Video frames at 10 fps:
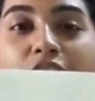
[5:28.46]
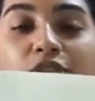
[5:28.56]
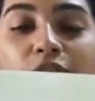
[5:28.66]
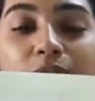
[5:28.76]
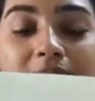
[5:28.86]

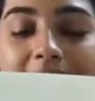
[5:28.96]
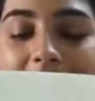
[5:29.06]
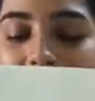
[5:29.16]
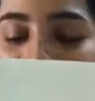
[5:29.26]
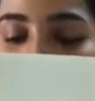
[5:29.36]
So you see,
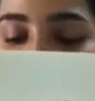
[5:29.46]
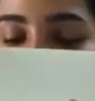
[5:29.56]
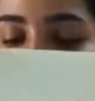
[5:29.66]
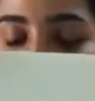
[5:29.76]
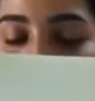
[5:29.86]
these are the
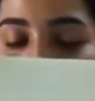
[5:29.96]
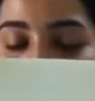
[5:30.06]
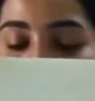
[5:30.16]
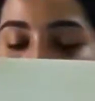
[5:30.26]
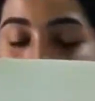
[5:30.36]
different
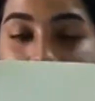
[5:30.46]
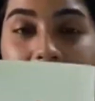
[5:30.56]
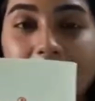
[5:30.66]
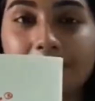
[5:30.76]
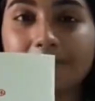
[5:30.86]

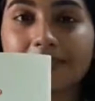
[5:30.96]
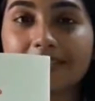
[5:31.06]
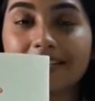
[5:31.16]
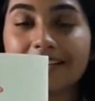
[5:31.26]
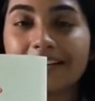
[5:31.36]

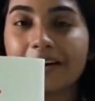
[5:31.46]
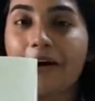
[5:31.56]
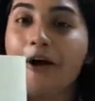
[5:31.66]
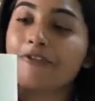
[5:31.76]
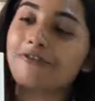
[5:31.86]
types
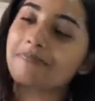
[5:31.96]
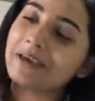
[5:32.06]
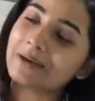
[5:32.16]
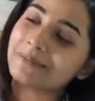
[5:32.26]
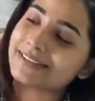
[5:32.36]
of
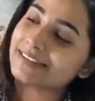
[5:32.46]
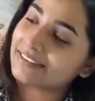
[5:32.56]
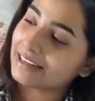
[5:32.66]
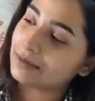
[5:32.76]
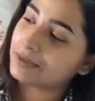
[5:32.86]
PMS
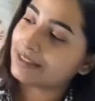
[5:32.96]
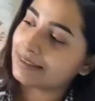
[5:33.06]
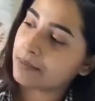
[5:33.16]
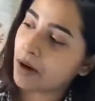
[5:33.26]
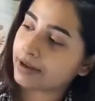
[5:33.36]
available in
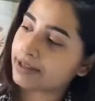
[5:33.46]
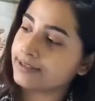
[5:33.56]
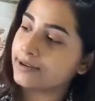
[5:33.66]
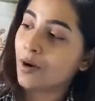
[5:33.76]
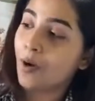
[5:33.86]
the
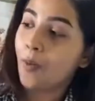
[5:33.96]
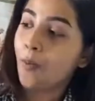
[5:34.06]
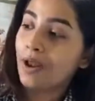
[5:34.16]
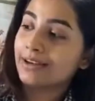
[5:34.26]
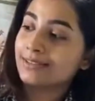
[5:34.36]
market.
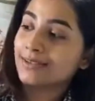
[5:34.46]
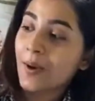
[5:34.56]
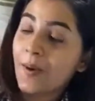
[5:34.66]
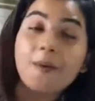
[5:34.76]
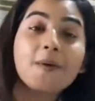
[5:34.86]
One is
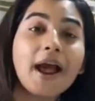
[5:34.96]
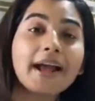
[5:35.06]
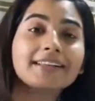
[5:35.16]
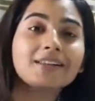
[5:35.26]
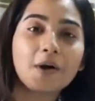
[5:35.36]

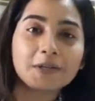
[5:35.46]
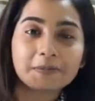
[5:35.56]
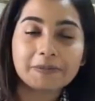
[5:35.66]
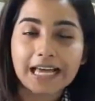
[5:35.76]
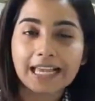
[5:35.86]
Oracle
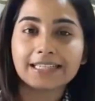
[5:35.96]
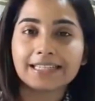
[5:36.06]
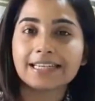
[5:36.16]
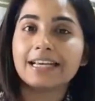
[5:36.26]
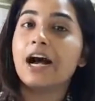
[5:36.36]

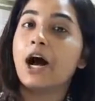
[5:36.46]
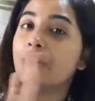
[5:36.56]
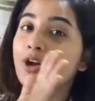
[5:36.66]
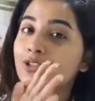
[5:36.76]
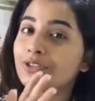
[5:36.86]
Hospitality.
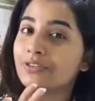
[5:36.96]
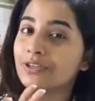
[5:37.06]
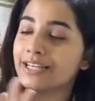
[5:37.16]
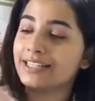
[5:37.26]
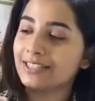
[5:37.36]
A lot of
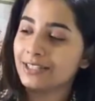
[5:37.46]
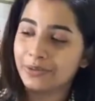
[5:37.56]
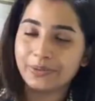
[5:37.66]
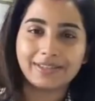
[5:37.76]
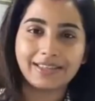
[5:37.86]
hotels
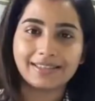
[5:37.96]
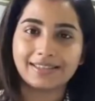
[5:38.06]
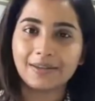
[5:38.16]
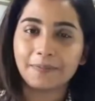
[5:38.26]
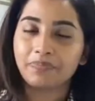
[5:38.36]
use
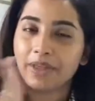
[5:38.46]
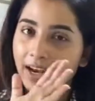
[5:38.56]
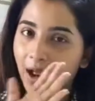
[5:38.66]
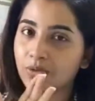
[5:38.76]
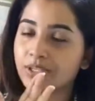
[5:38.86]
this,
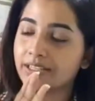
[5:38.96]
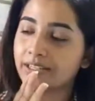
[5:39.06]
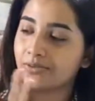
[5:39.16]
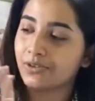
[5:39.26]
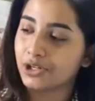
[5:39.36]
an
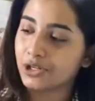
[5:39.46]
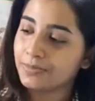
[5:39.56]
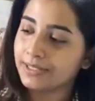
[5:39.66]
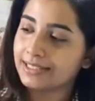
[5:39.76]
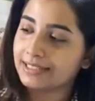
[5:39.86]
outdated version,
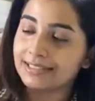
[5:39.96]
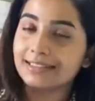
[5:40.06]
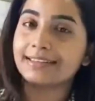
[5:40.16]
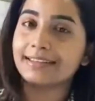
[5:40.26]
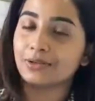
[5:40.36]
but
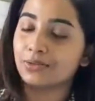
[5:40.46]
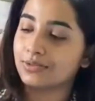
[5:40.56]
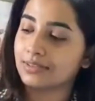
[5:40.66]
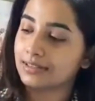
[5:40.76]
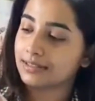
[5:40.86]
still they
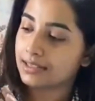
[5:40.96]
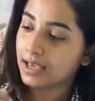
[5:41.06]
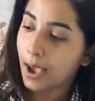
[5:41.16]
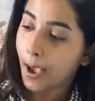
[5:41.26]
use this.